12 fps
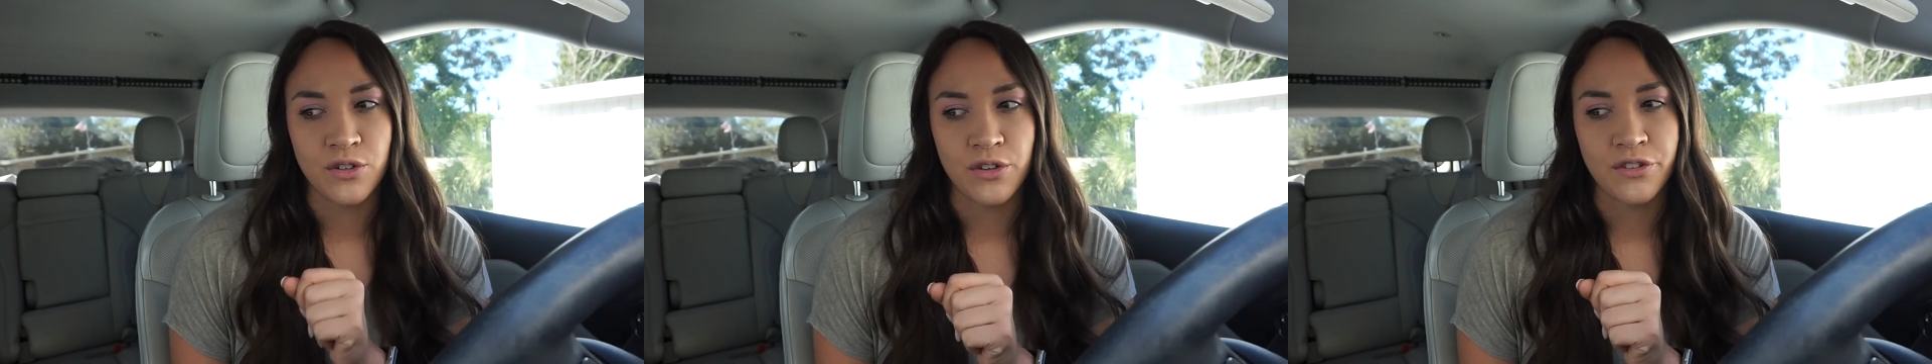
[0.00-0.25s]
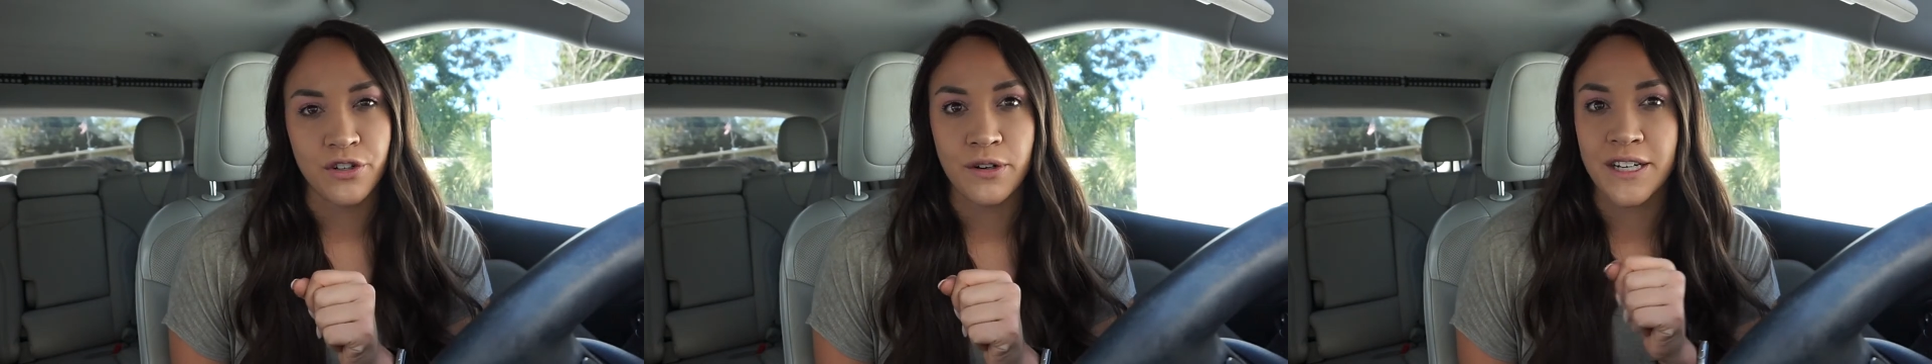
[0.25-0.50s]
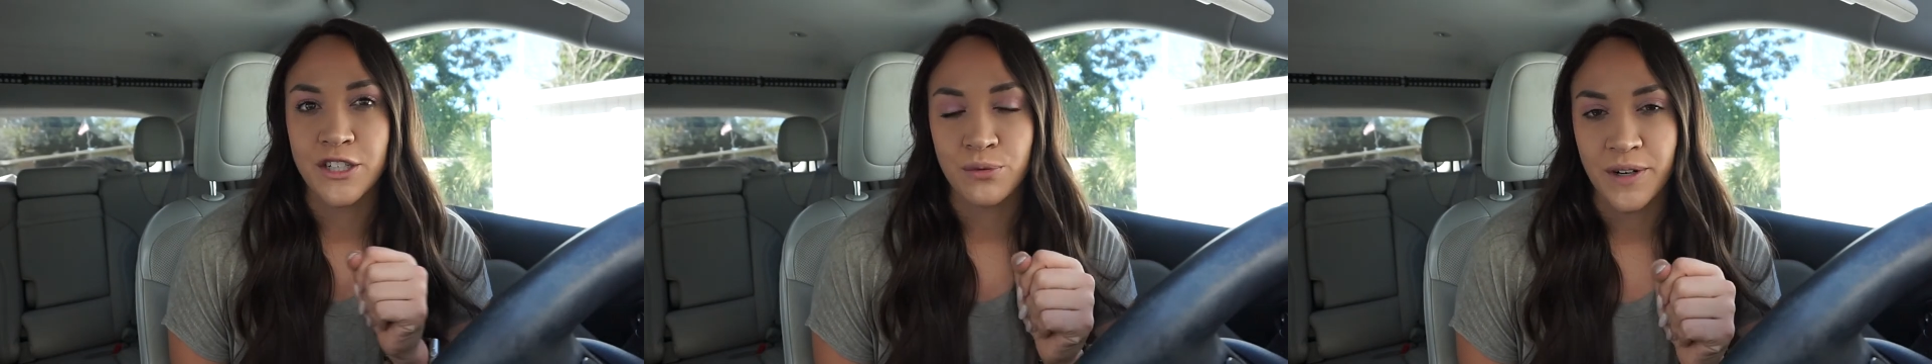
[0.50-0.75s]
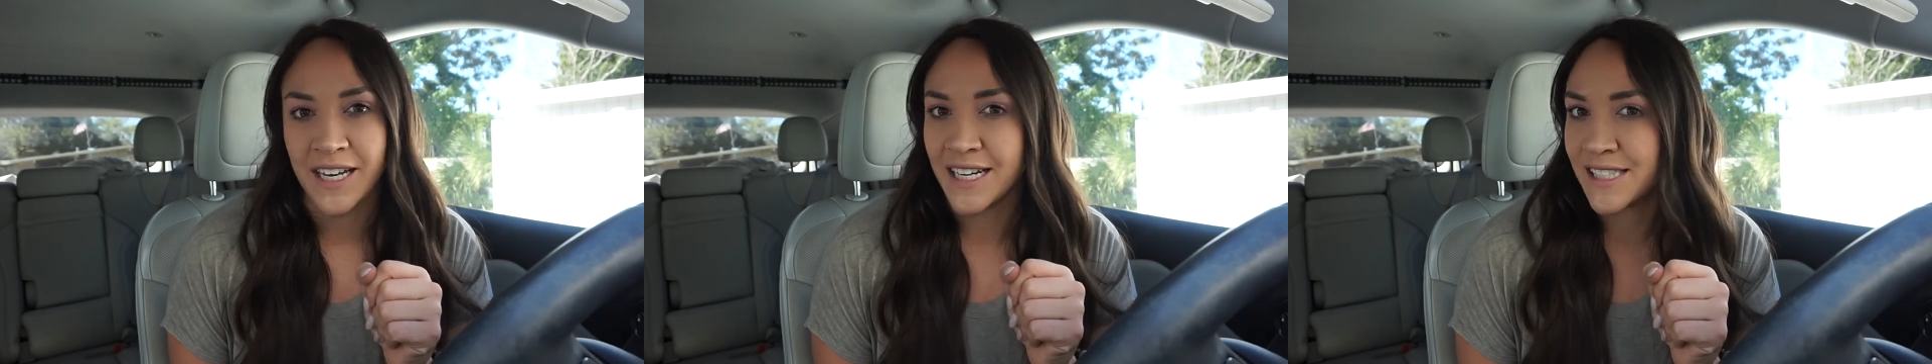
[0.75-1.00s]
you go through and
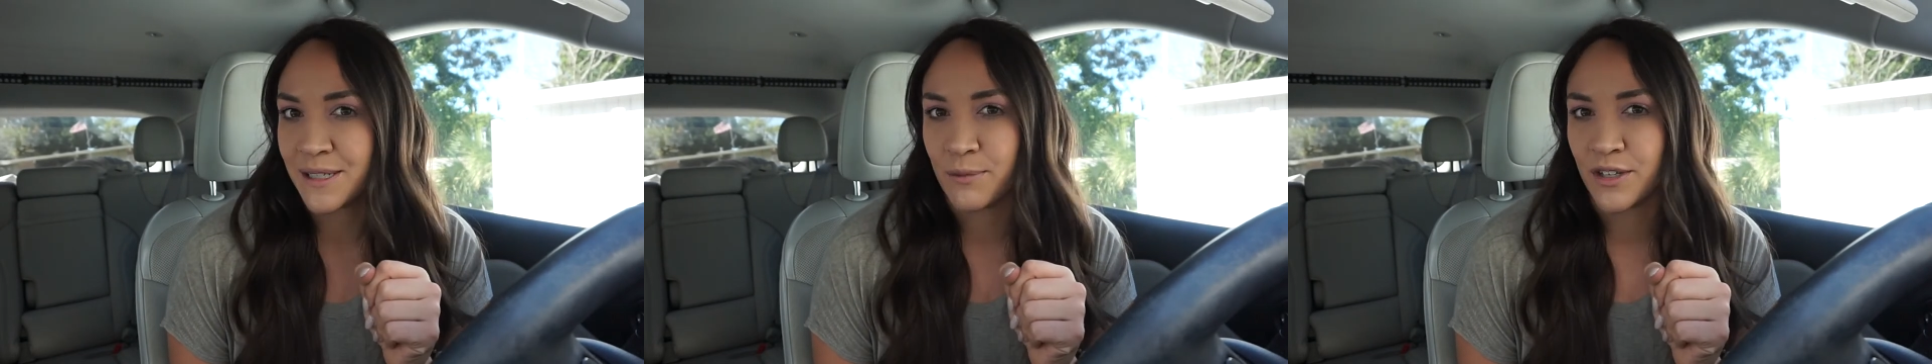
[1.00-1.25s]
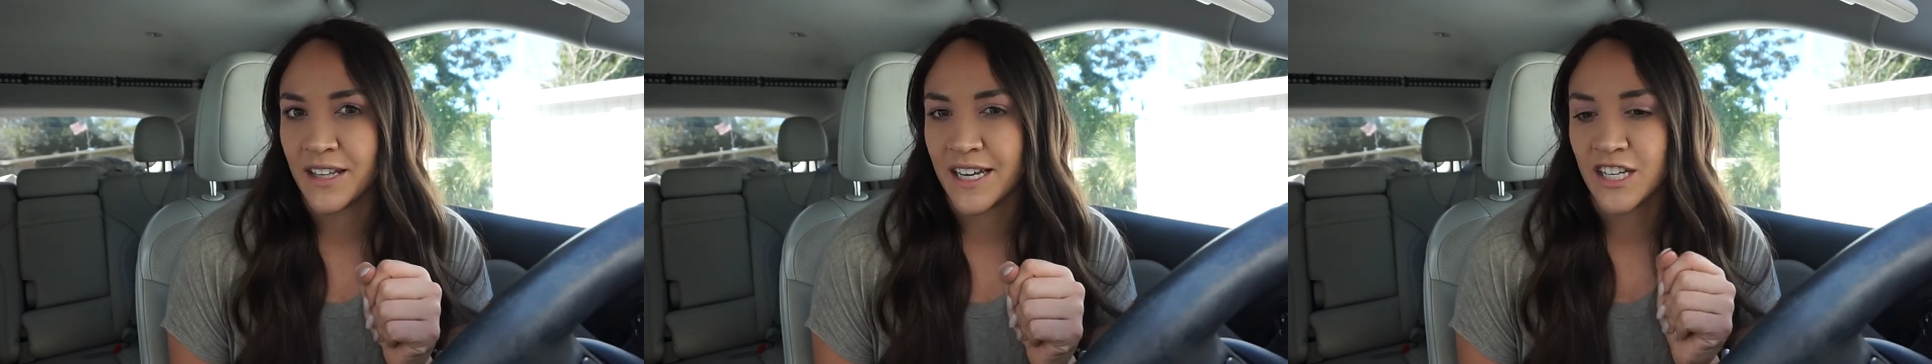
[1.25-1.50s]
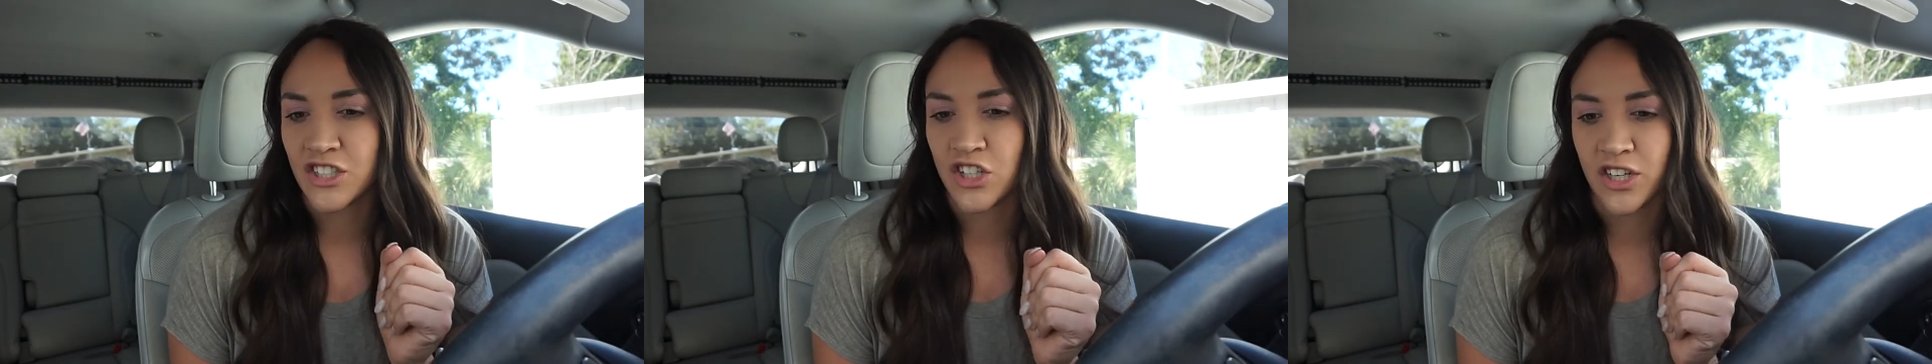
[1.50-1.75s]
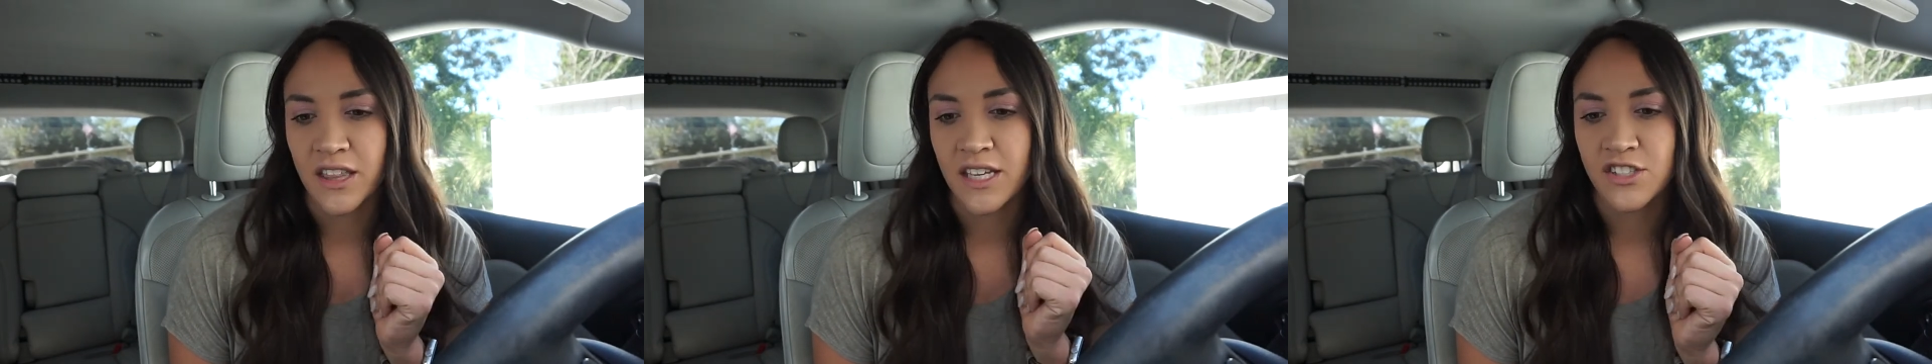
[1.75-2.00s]
you realize someone like
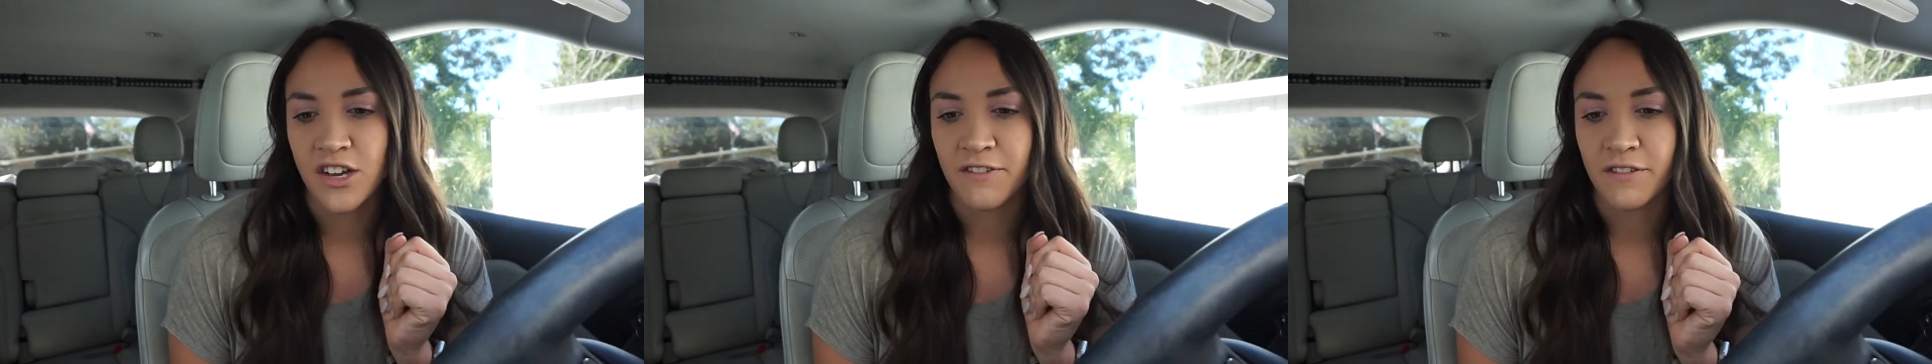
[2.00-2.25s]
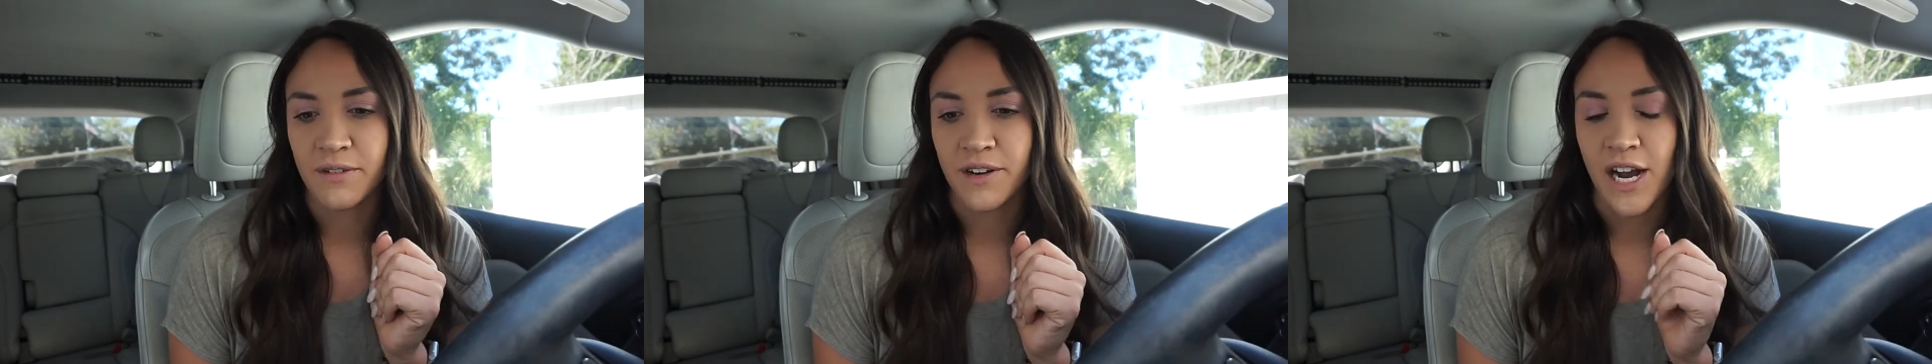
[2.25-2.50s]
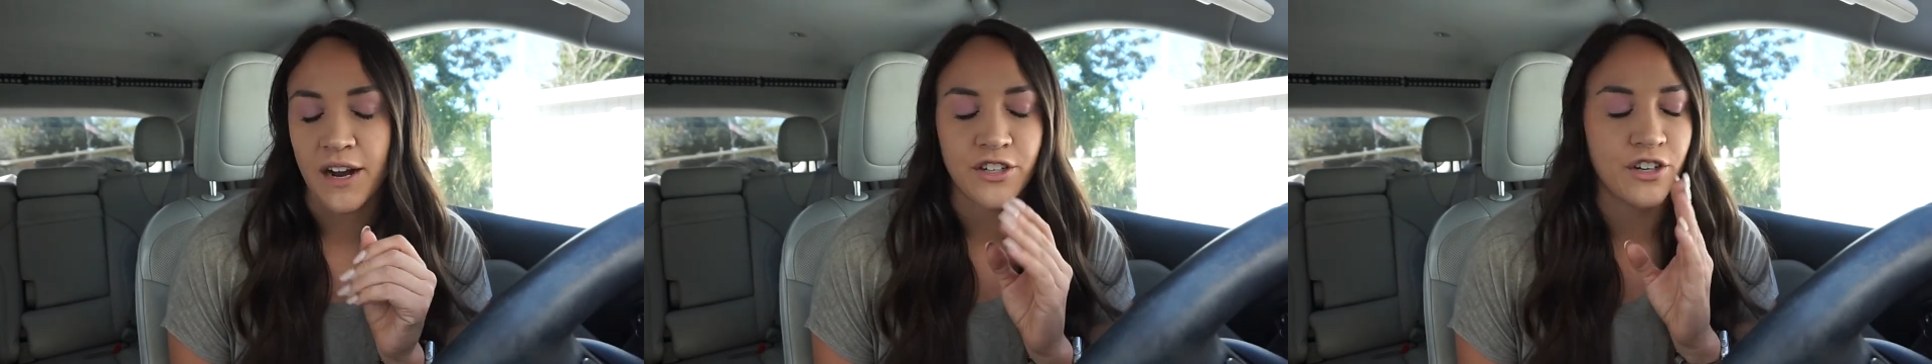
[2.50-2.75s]
took things off of your,